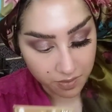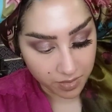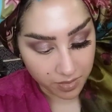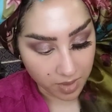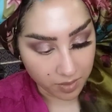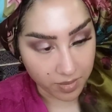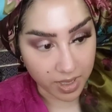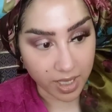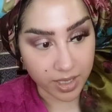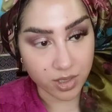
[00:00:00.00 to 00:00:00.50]

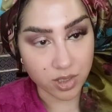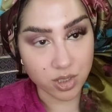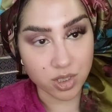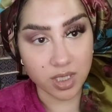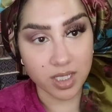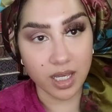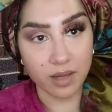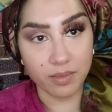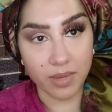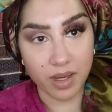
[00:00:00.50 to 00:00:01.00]
But I usually
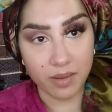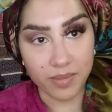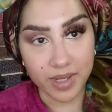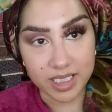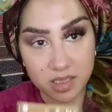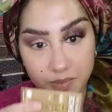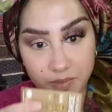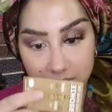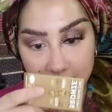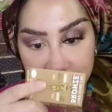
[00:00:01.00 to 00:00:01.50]
get my
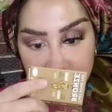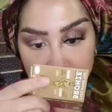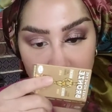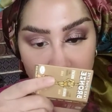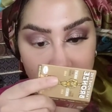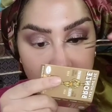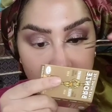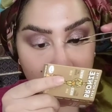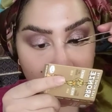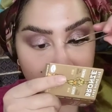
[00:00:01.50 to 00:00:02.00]
best placement
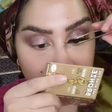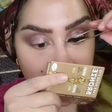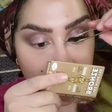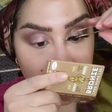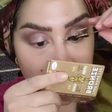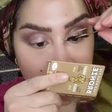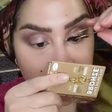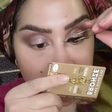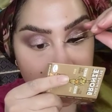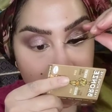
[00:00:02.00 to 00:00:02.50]
with my
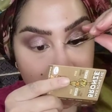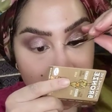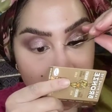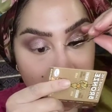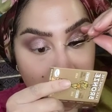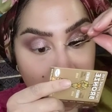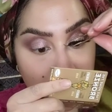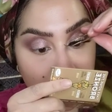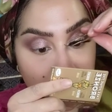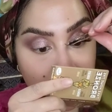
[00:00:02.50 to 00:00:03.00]
fingers,
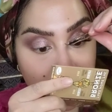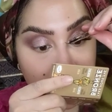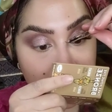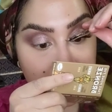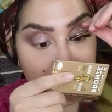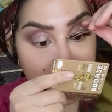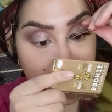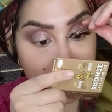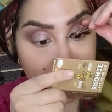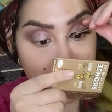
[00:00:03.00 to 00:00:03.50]
and then I
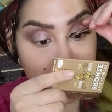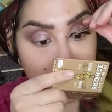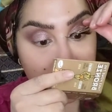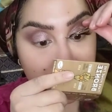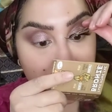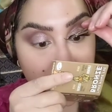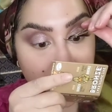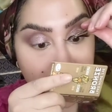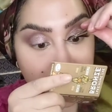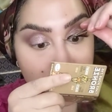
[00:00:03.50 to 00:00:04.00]
take the
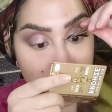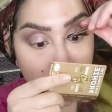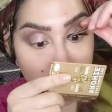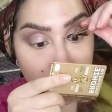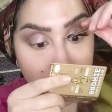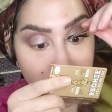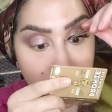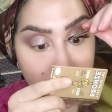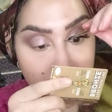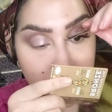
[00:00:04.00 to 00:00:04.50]
lash
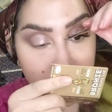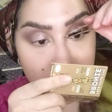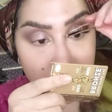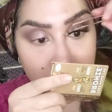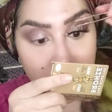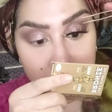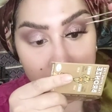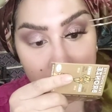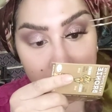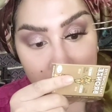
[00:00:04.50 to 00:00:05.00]
helper and
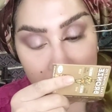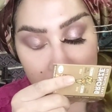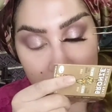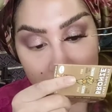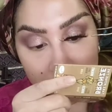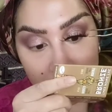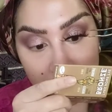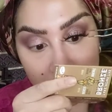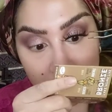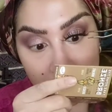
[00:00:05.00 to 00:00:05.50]
I
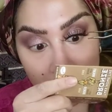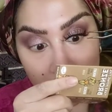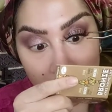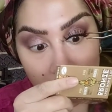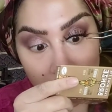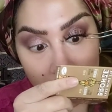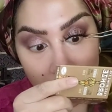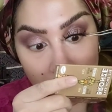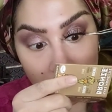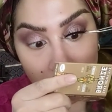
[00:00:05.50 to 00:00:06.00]

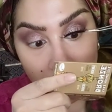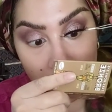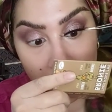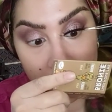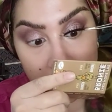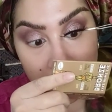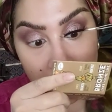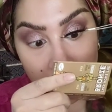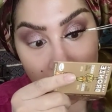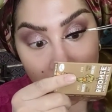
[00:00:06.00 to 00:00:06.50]

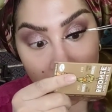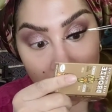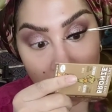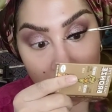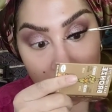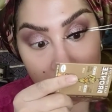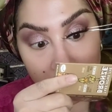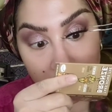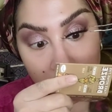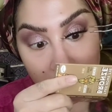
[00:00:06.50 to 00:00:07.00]
press it on,